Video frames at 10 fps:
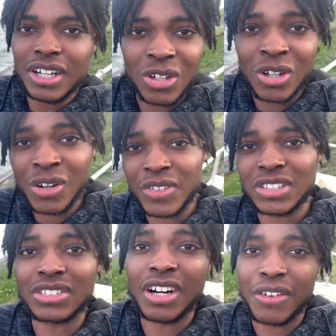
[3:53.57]
a lot of the
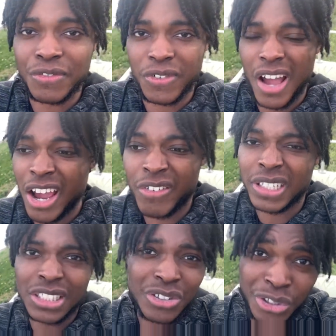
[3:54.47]
stuff I
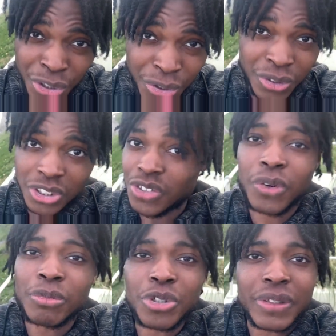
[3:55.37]
already knew just
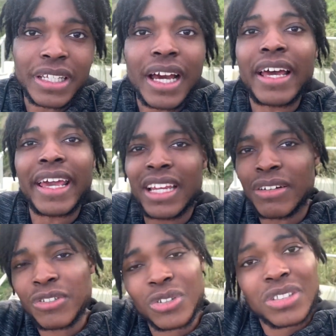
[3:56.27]
from doing it at A
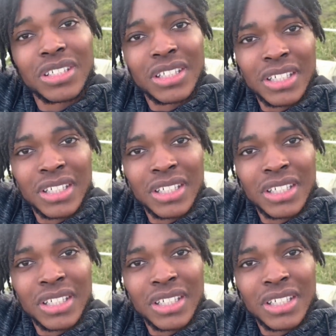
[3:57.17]
levels.